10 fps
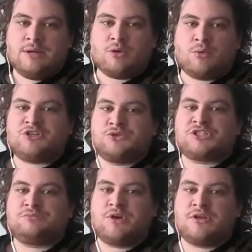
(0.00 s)
but which were
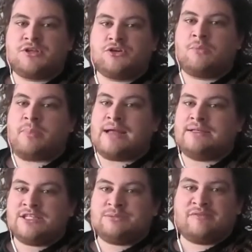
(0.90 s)
smothered or
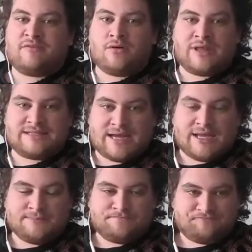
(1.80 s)
abandoned before their time.